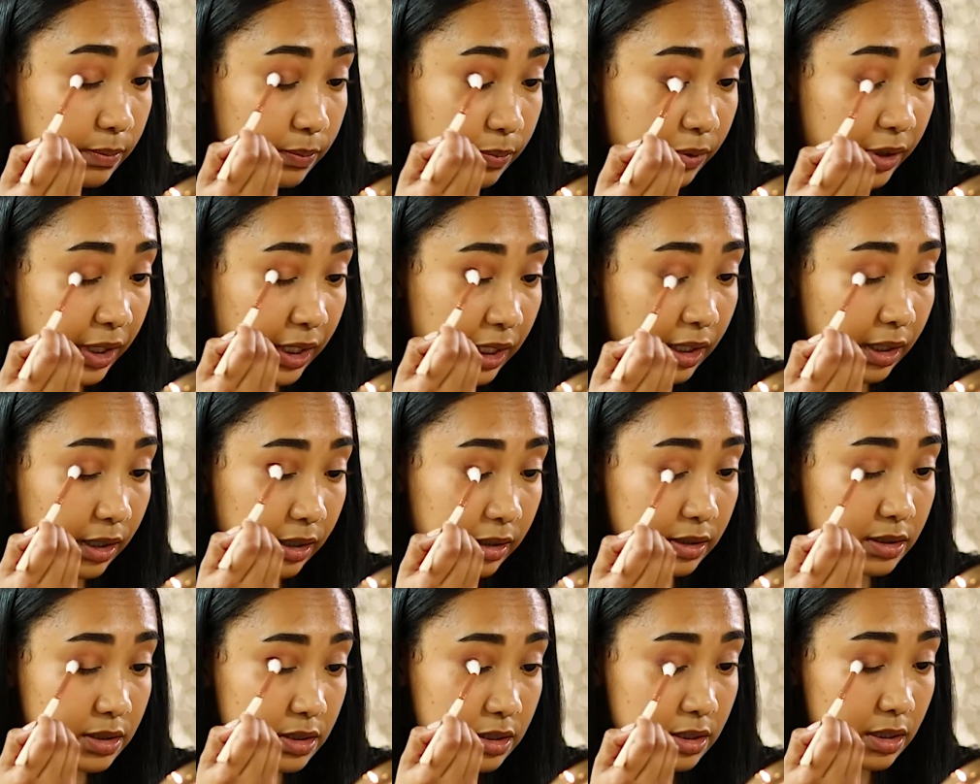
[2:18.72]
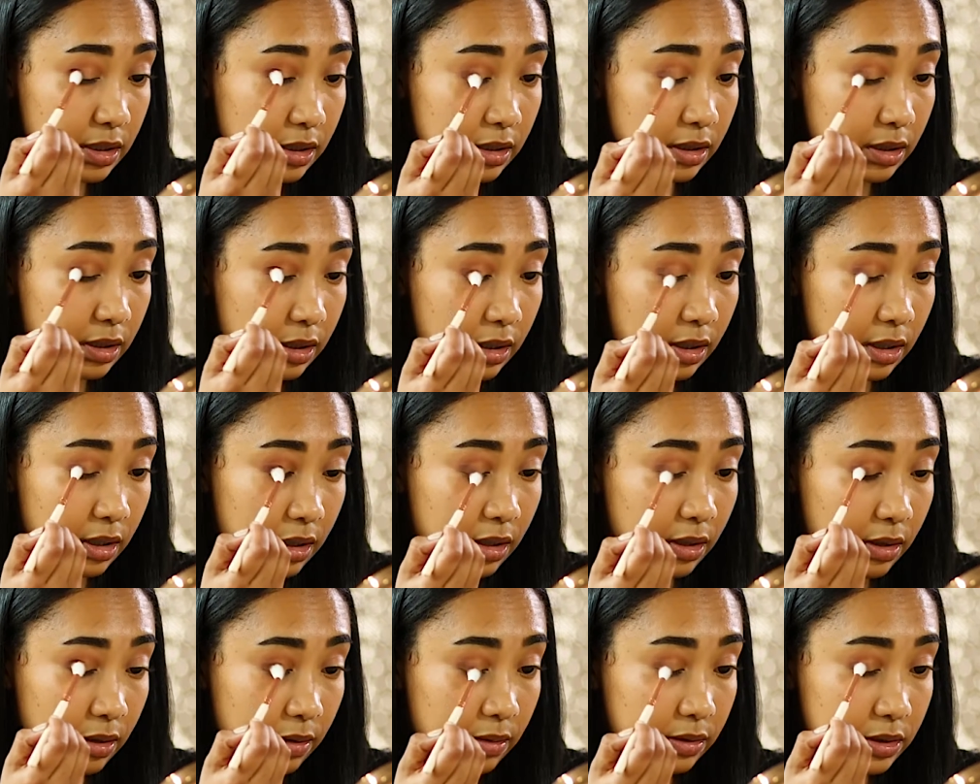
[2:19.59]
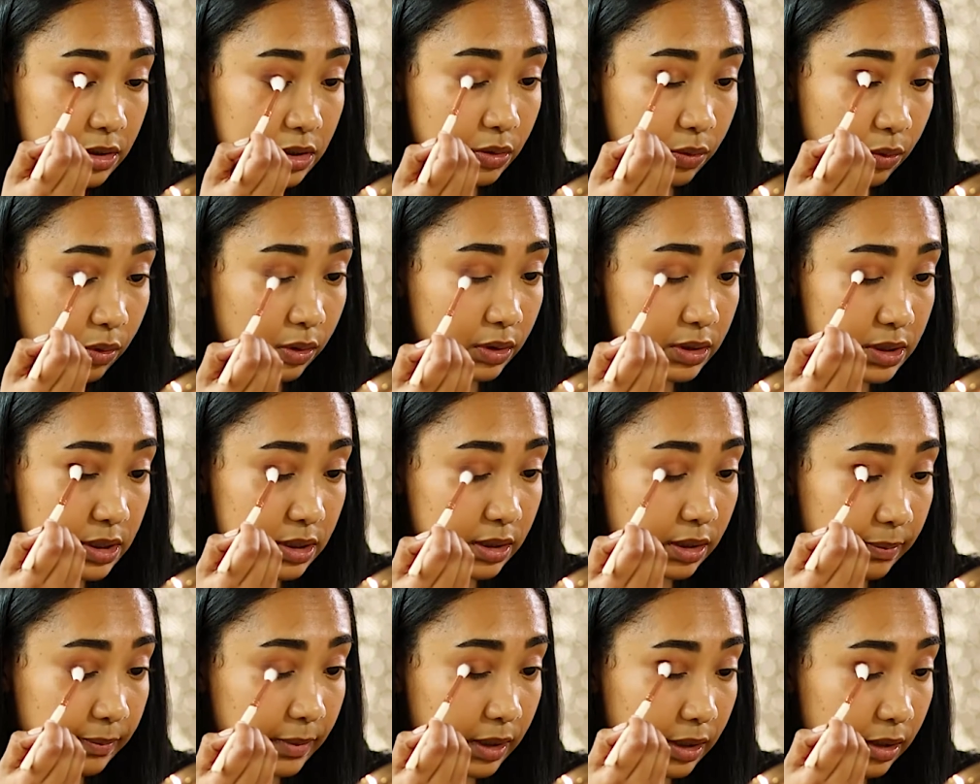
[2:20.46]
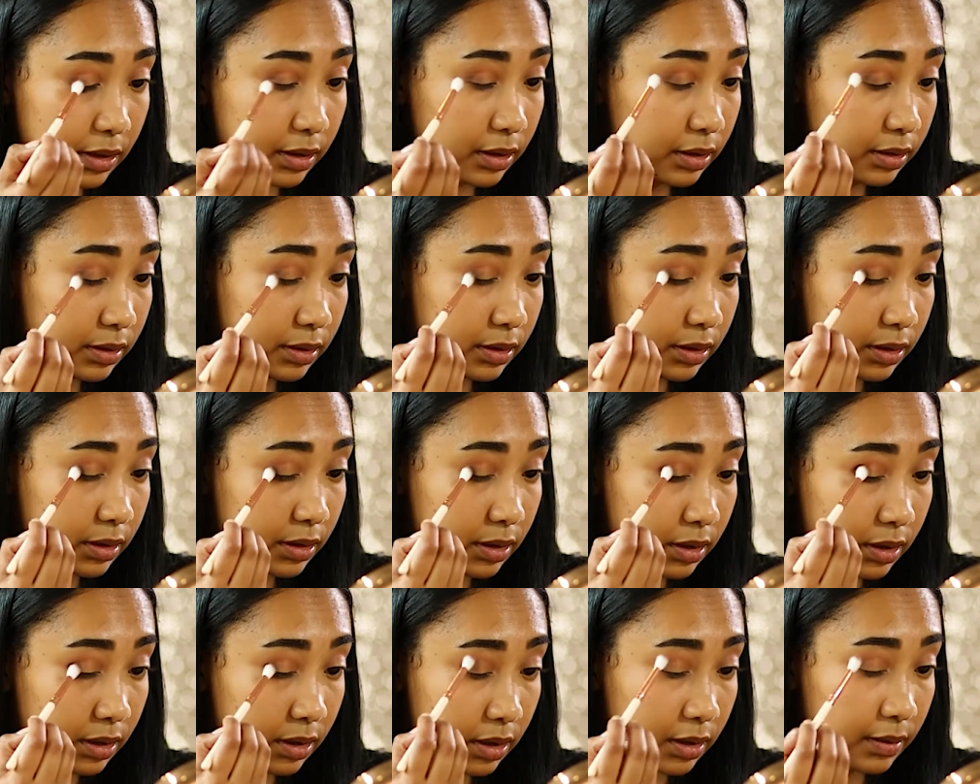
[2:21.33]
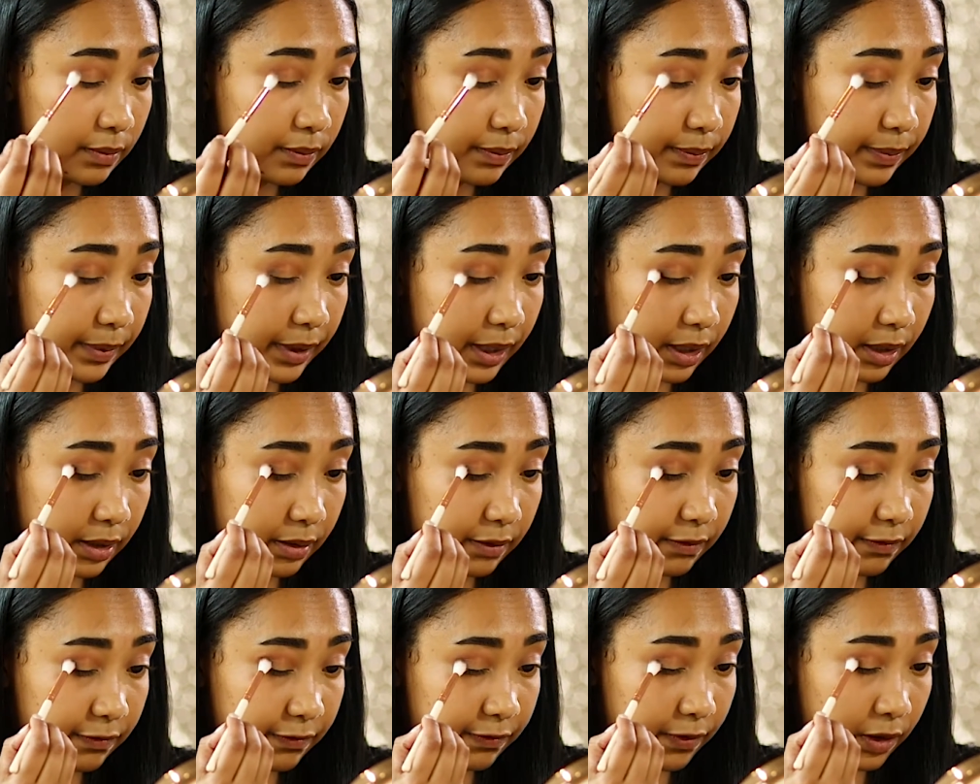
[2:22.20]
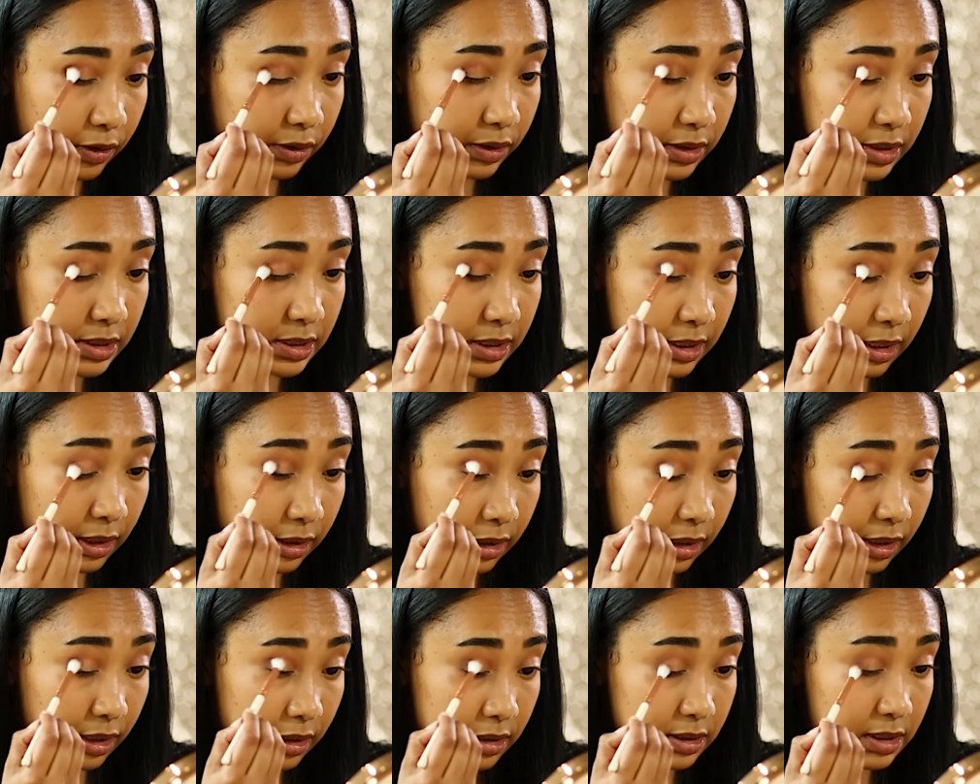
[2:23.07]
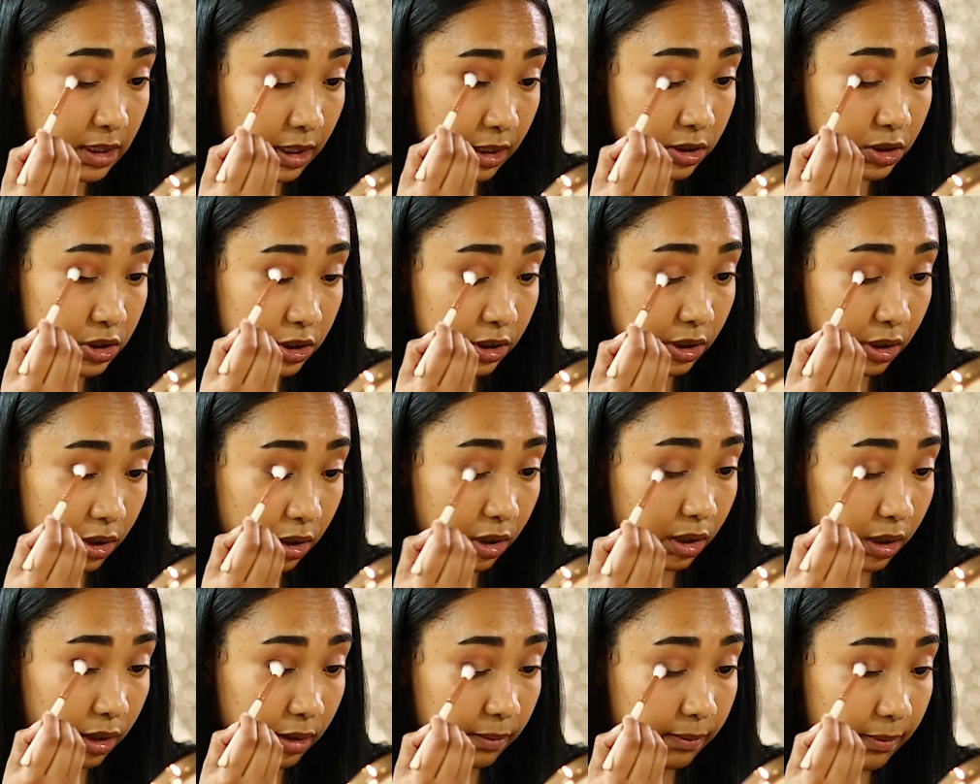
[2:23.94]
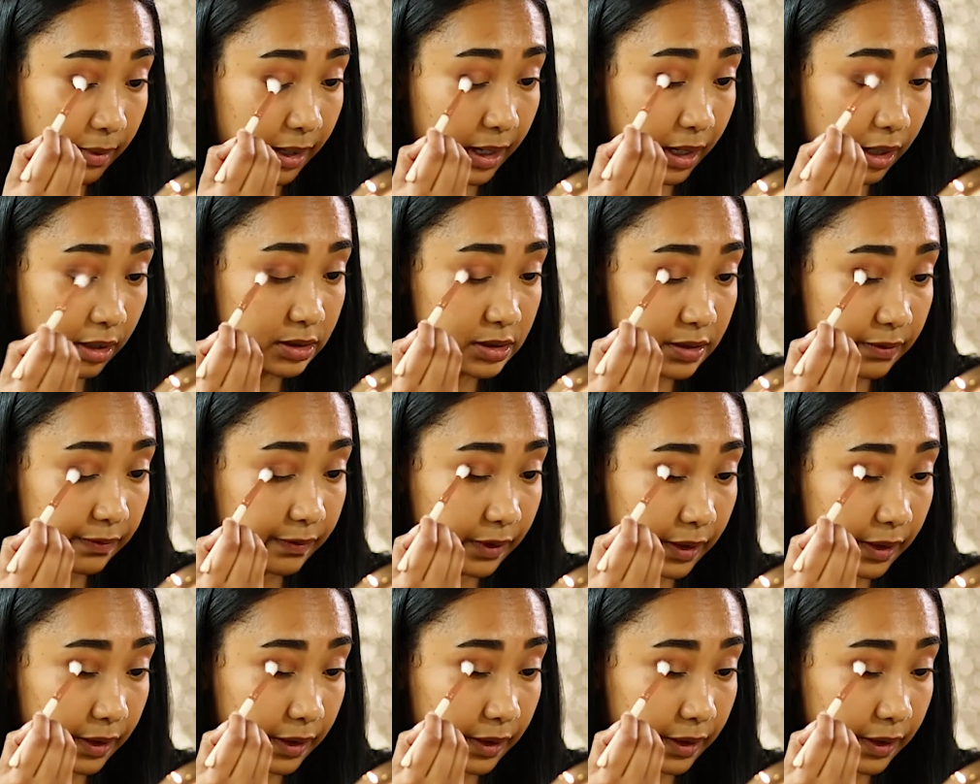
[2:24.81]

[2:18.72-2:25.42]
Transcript: bringing it towards the middle, but focusing the attention on my outer